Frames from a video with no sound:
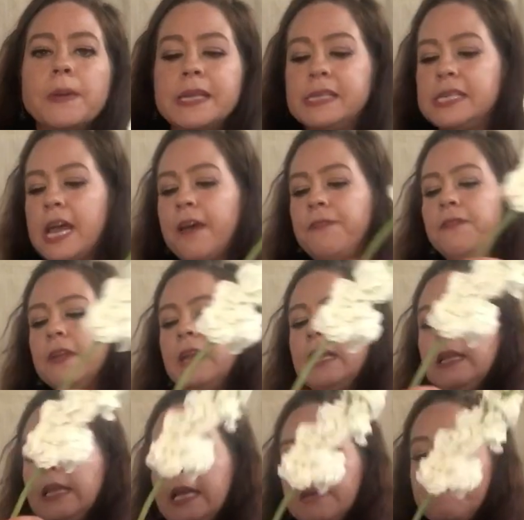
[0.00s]
but
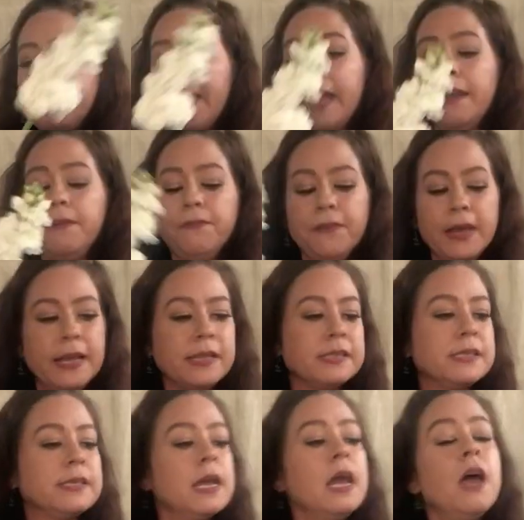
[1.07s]
definitely
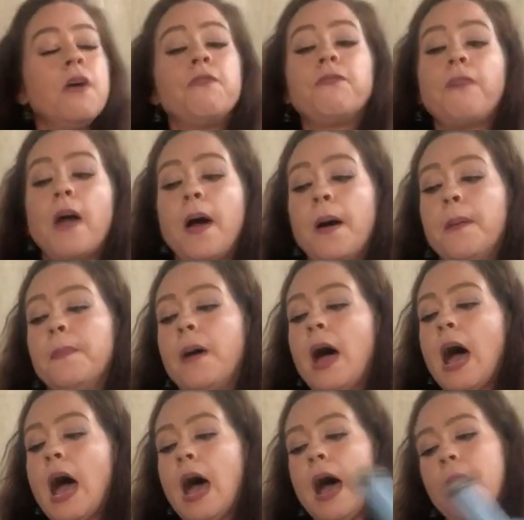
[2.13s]
benefits from
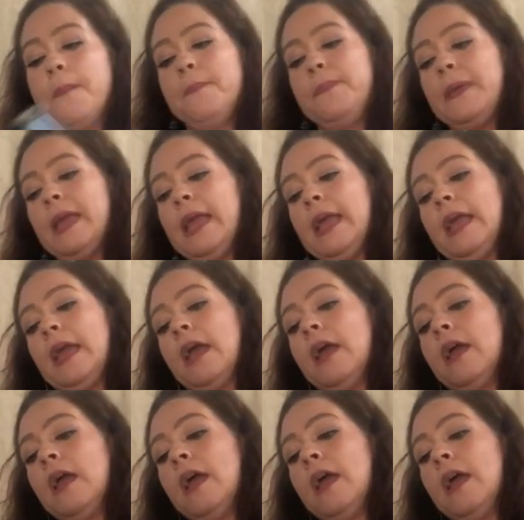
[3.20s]
being